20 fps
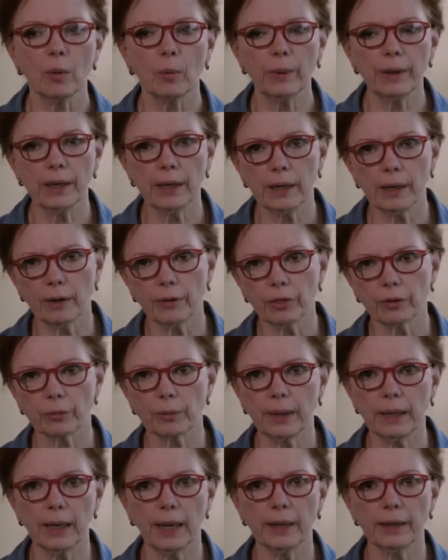We need a
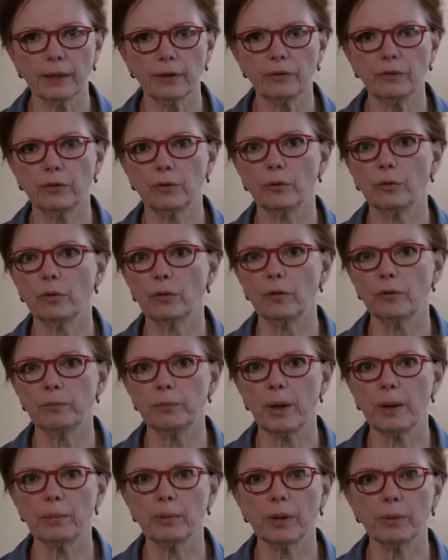three-legged stool of
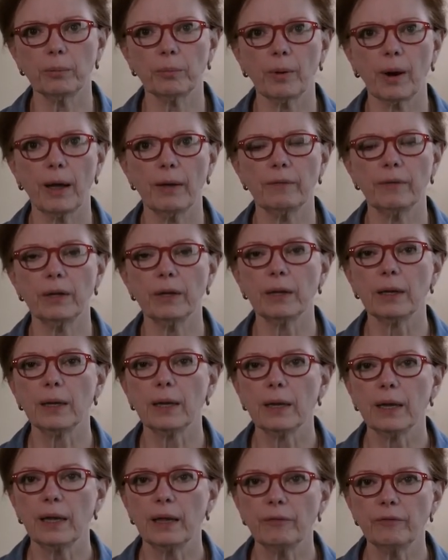public, private,
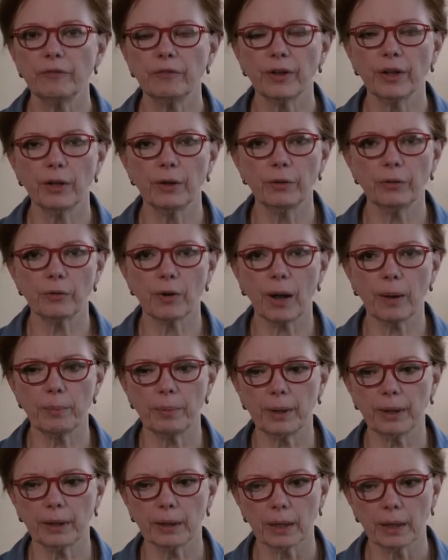and
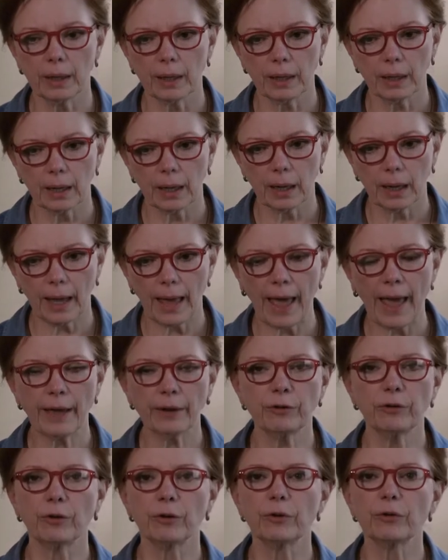philanthropic
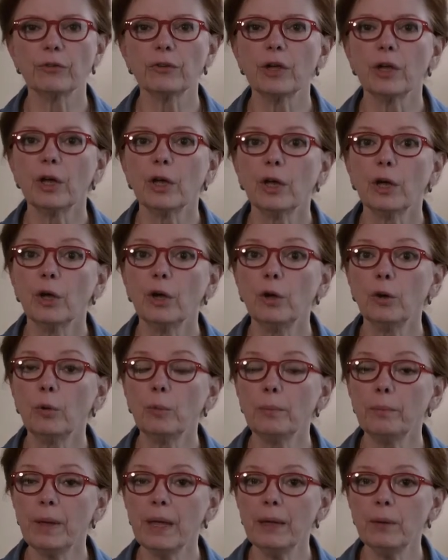actors
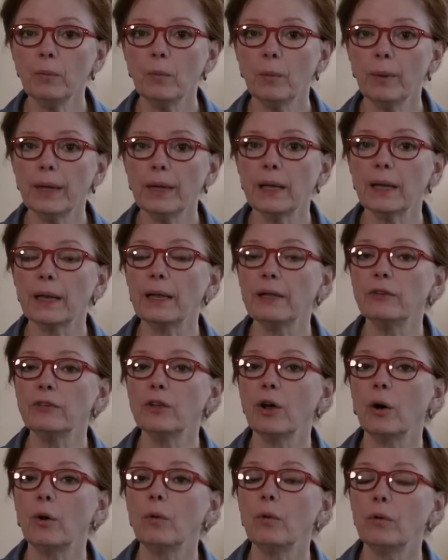who meet weekly.
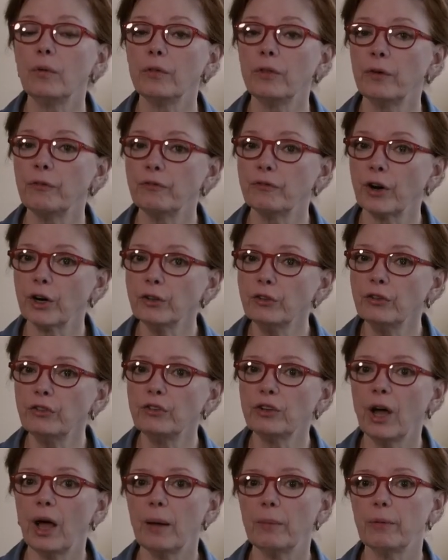So the first
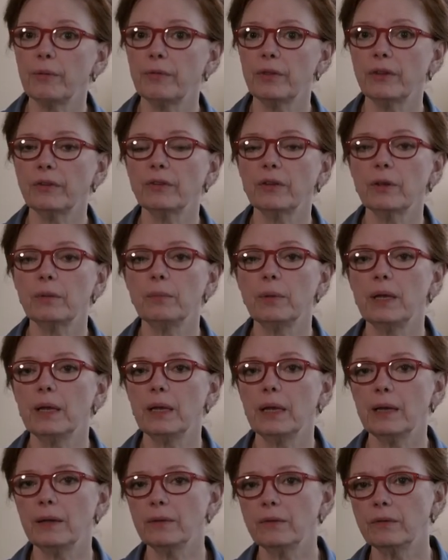job of this
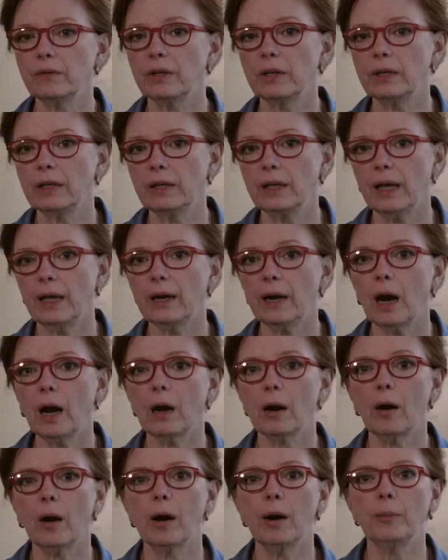committee is to get
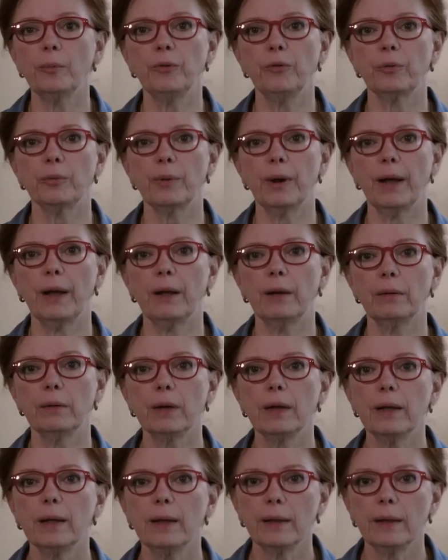our arms around
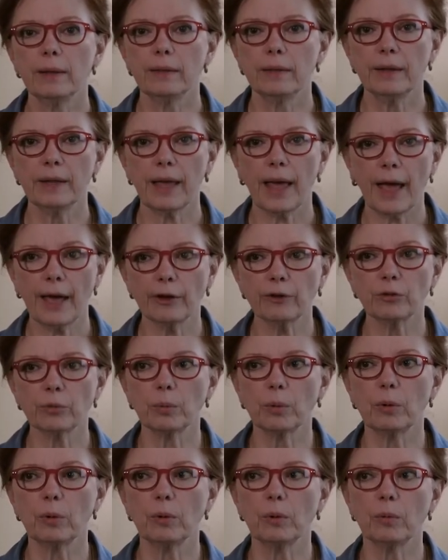the
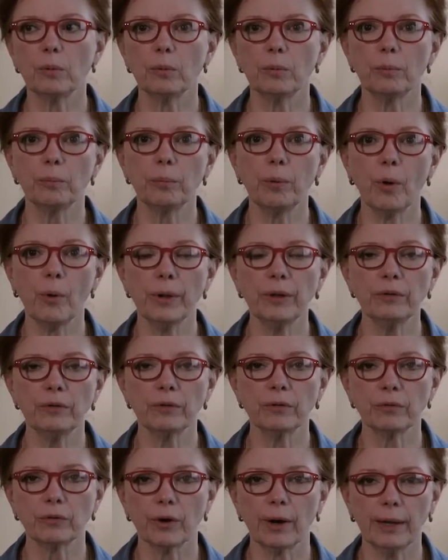actual points
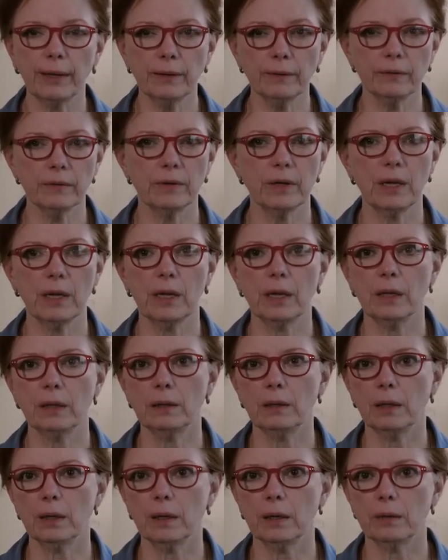of greatest
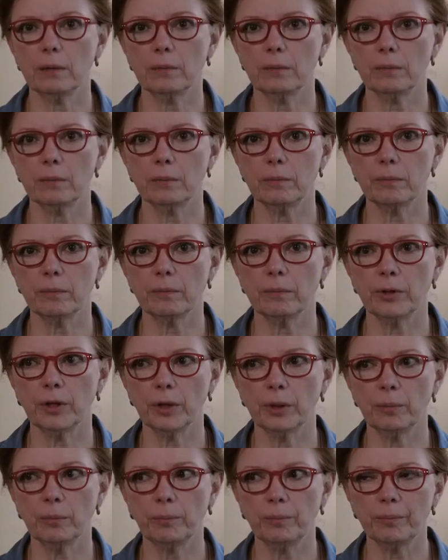need, the
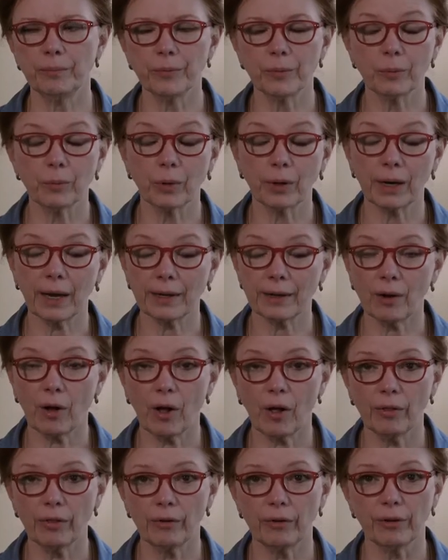what I
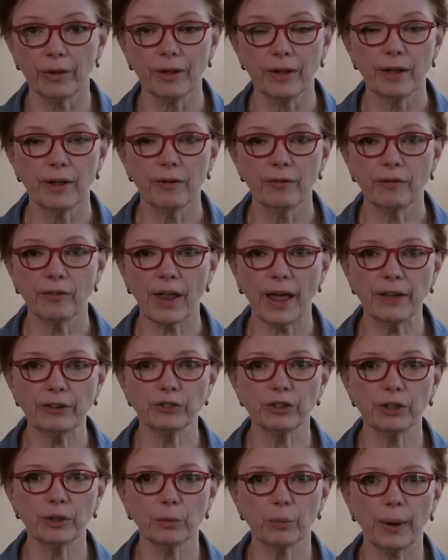call the
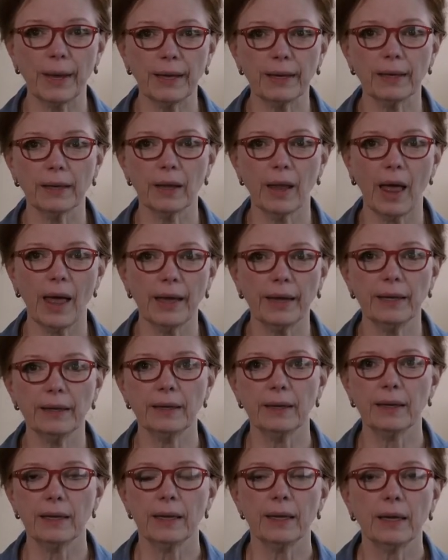flashing red
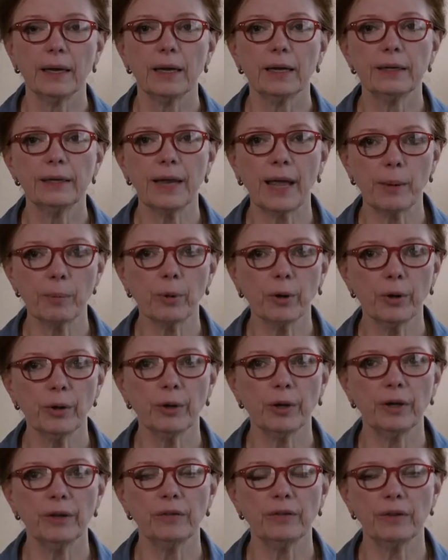light
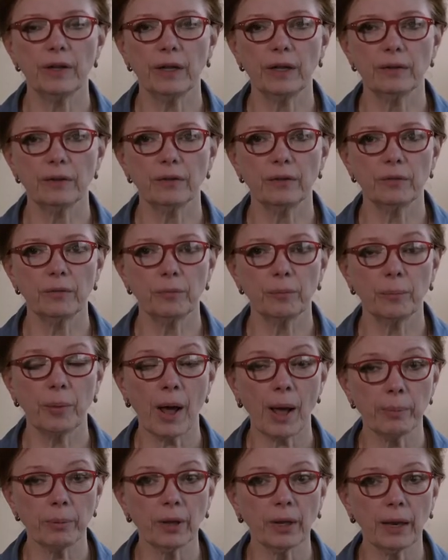neighborhoods and
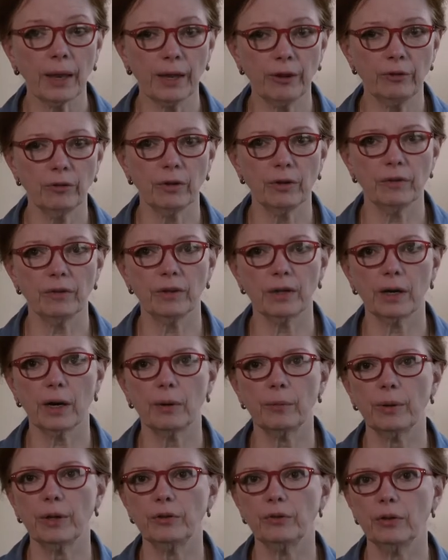populations in
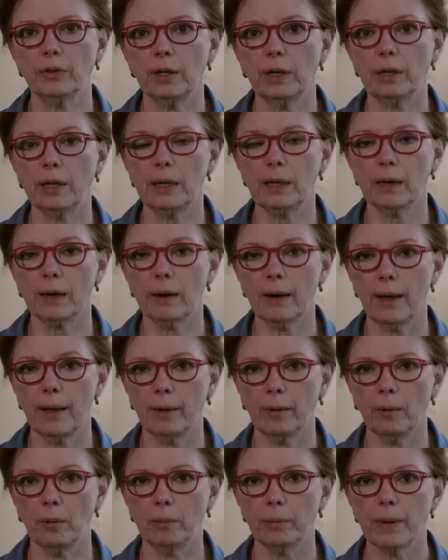our region that need our
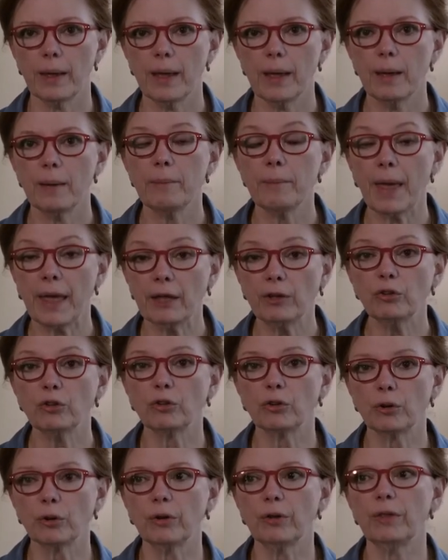help. Make
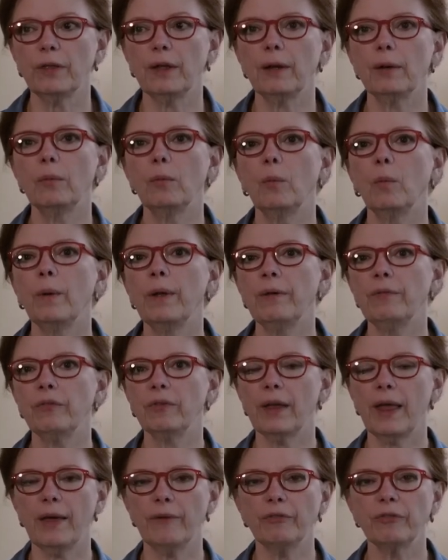sure that we've
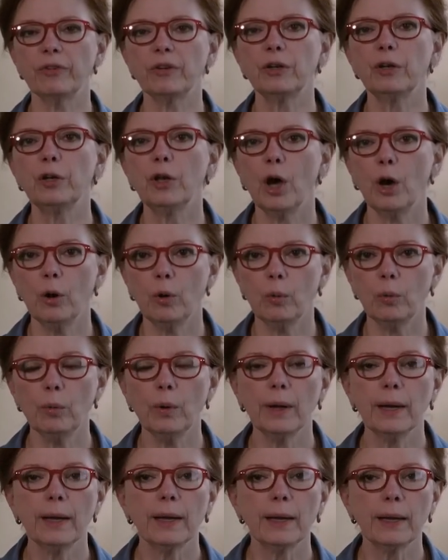left no
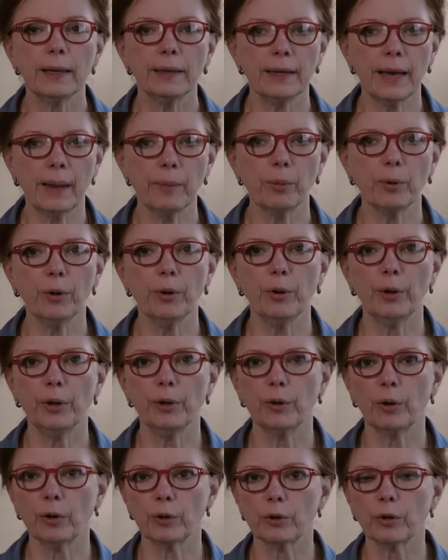
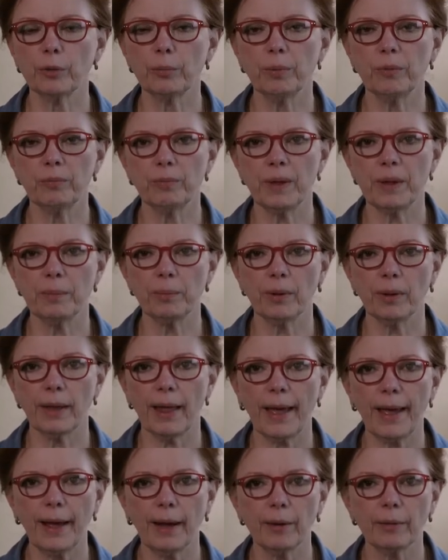neighborhood or group of people
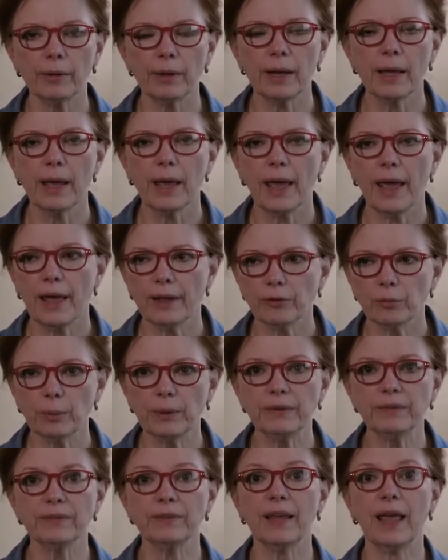out as
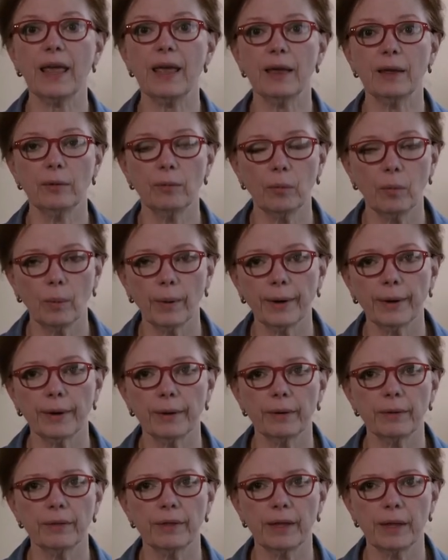we scan
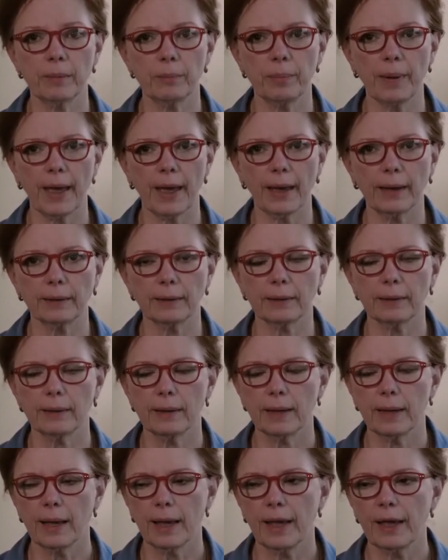where the impact
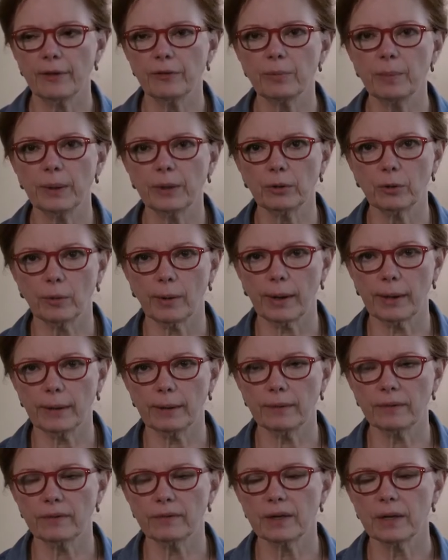has been
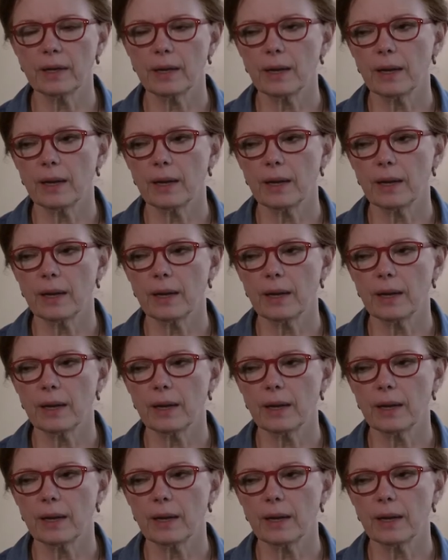greatest.